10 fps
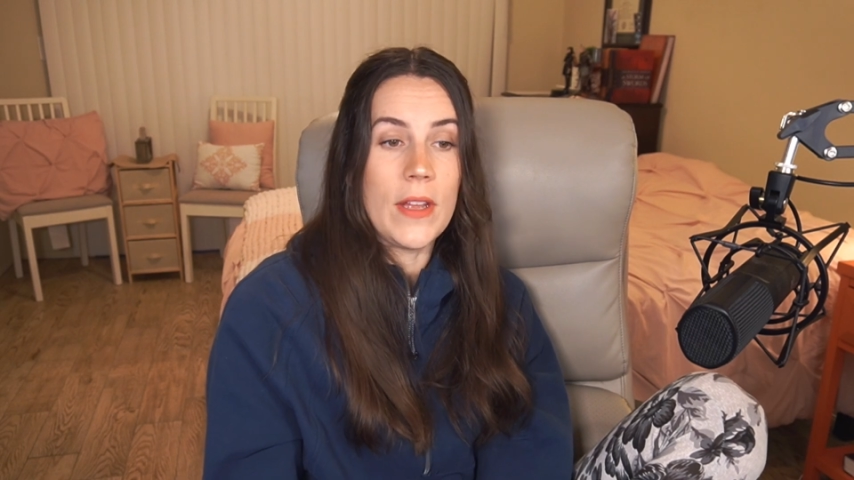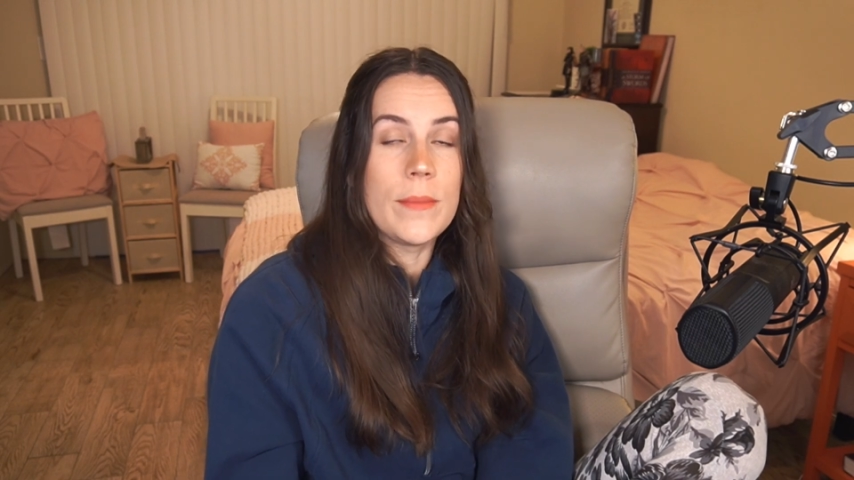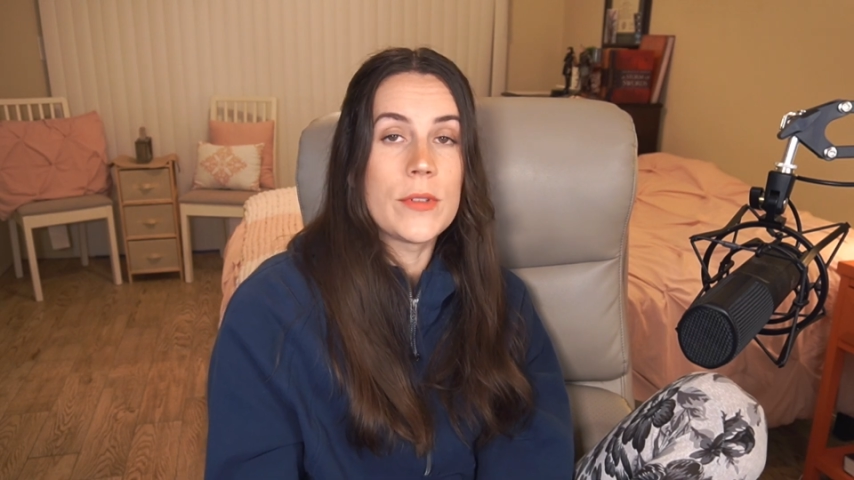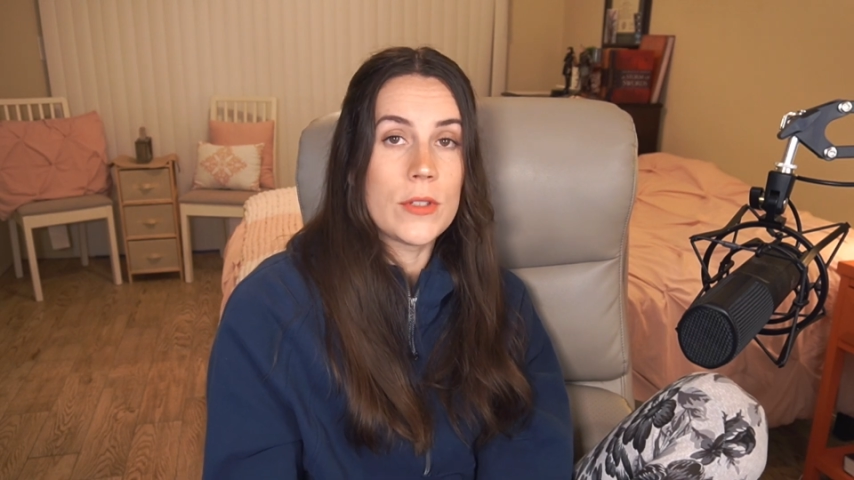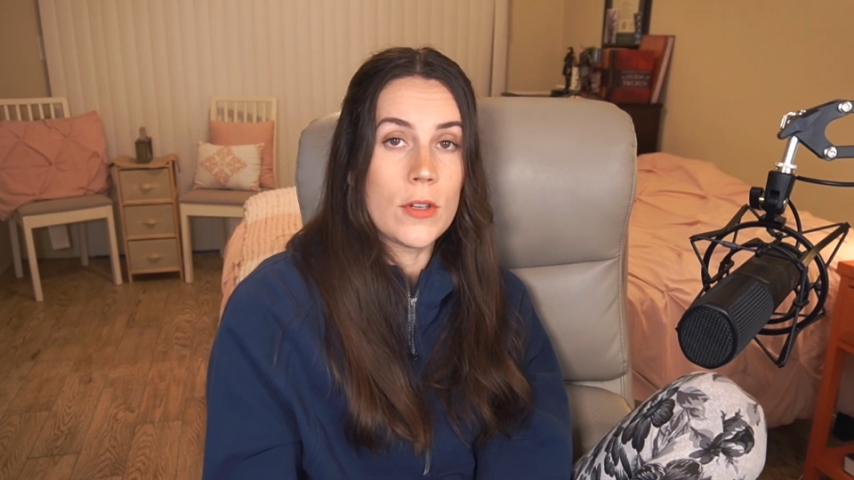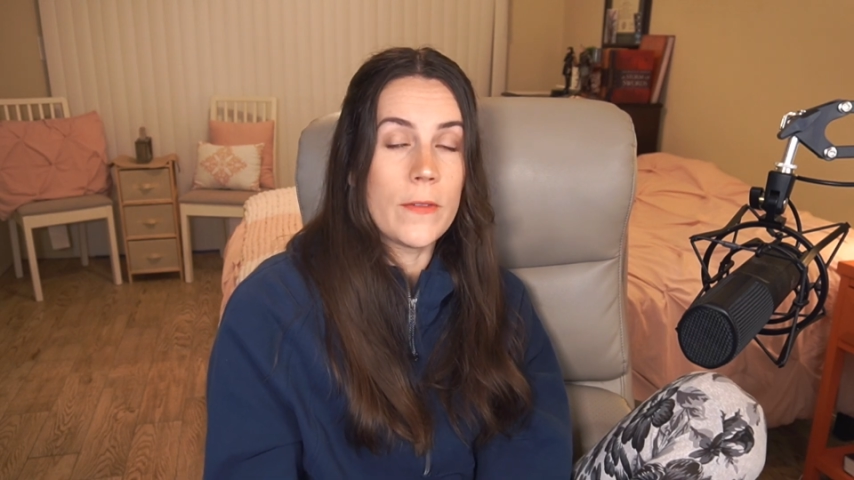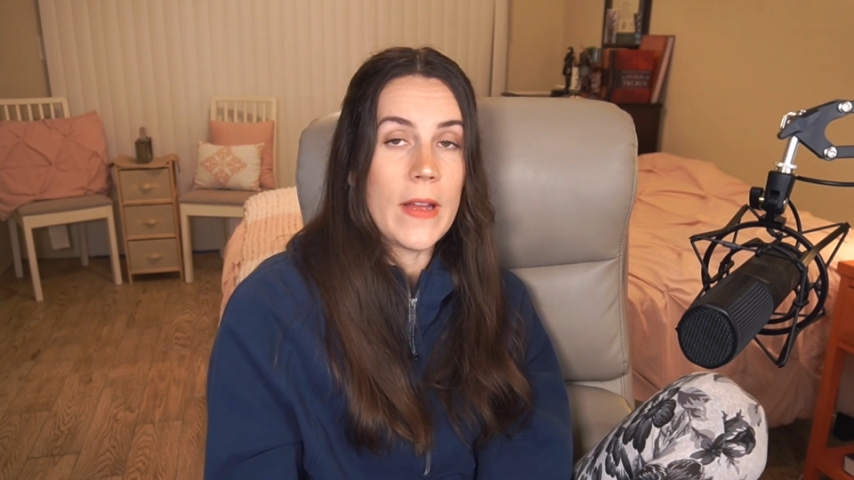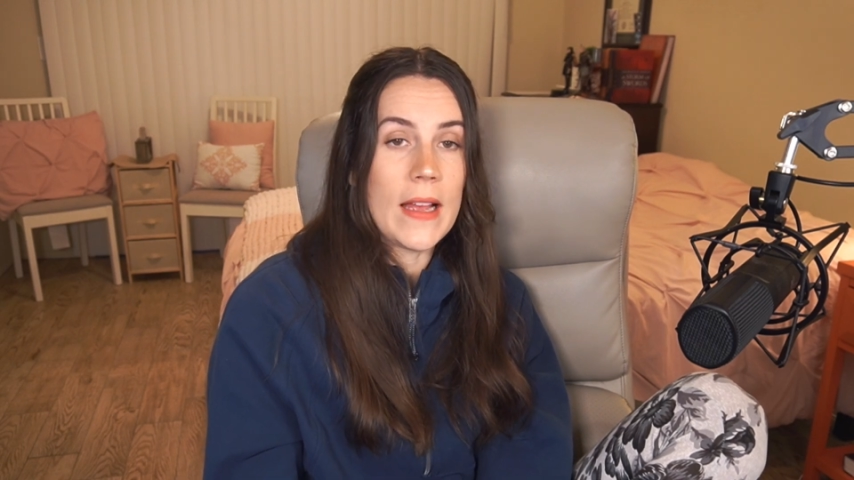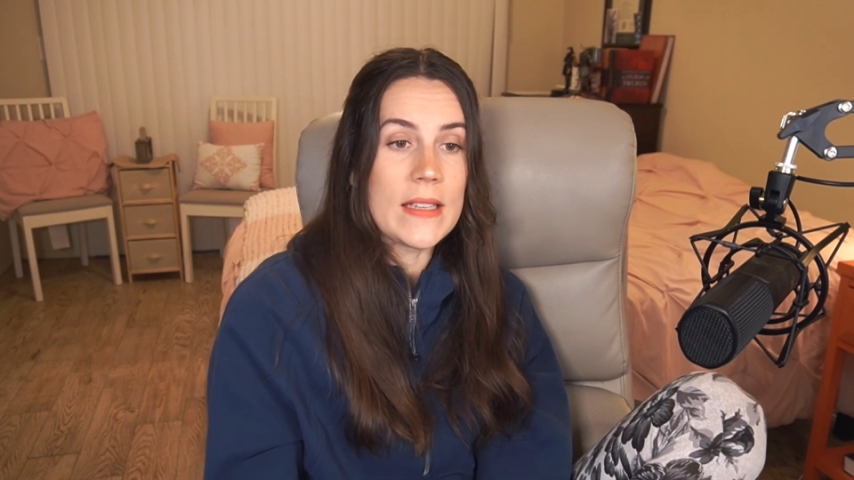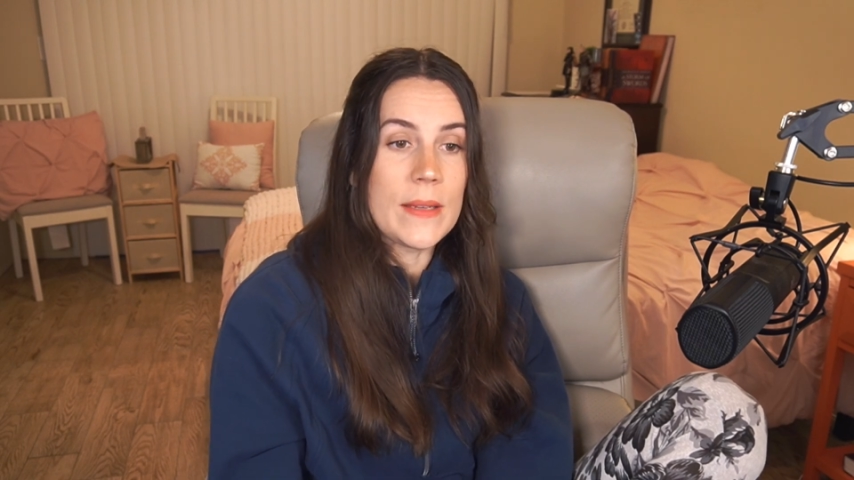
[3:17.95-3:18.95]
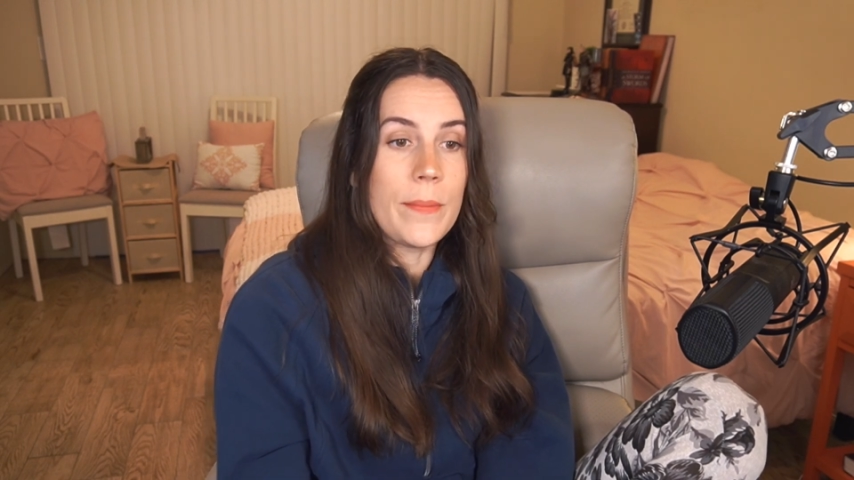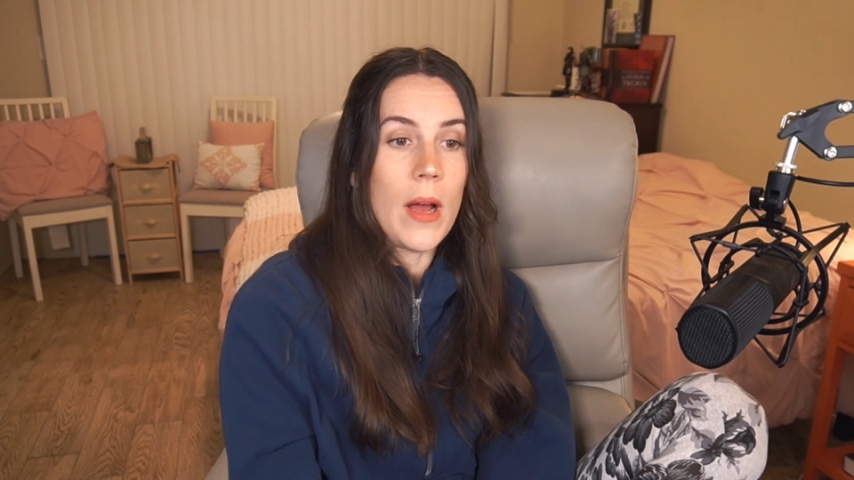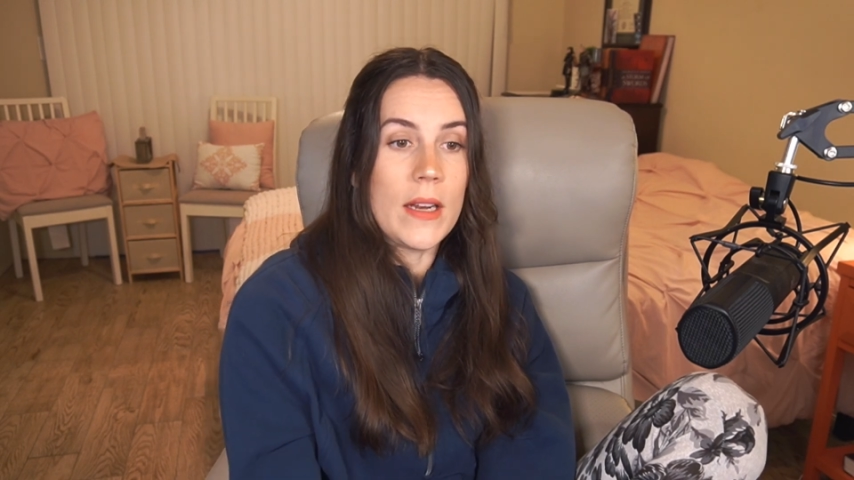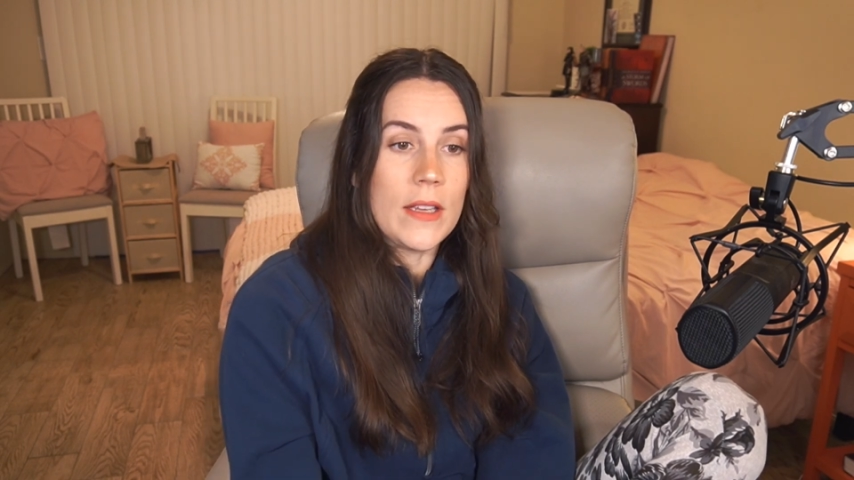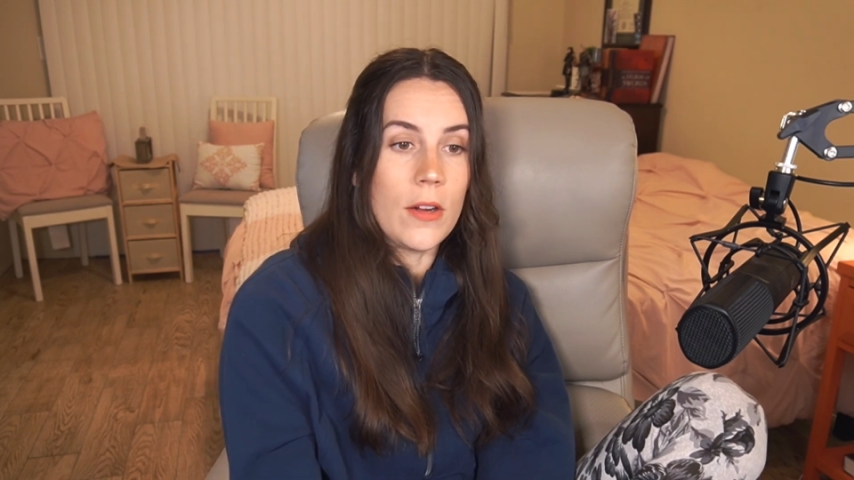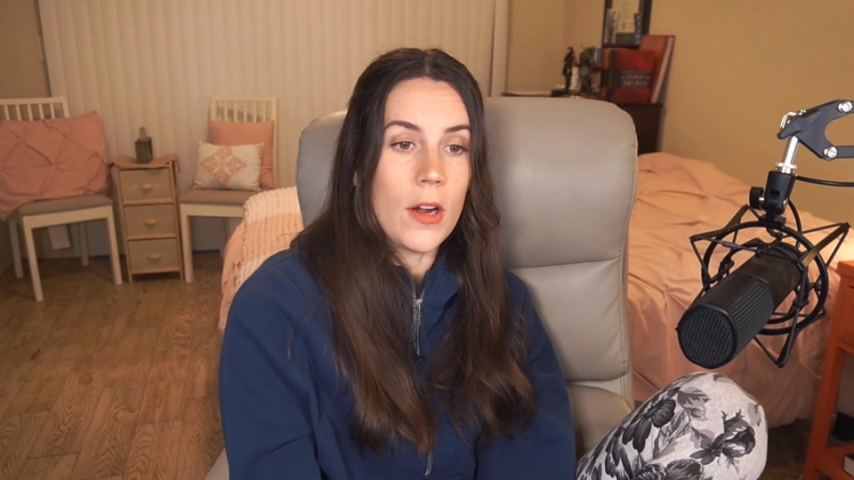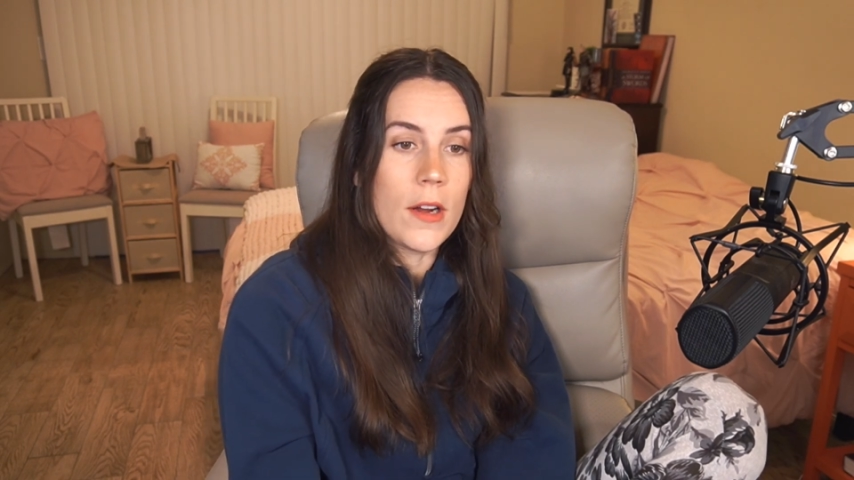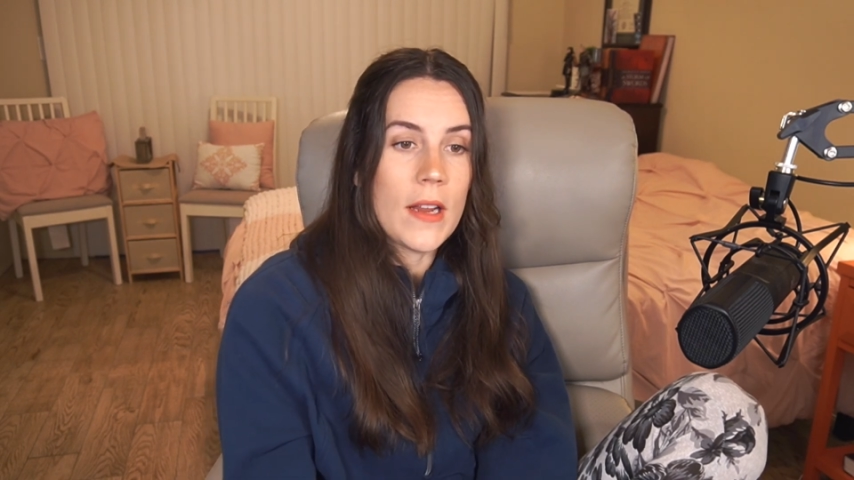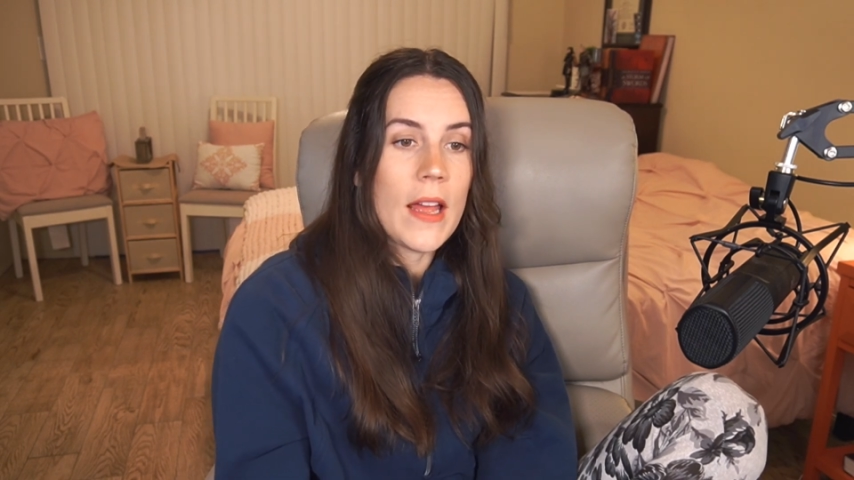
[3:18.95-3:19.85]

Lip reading: him serve as a bodyguard